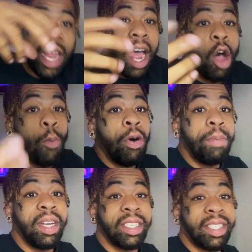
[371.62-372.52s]
oh,
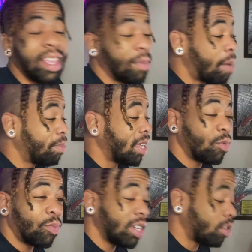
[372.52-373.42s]
put me to sleep. I'm
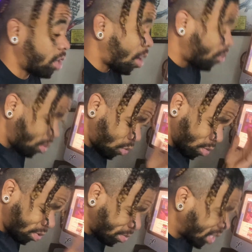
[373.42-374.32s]
being real. Oh,
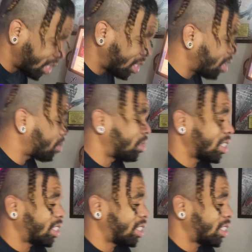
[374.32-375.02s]
put me to sleep. I'm just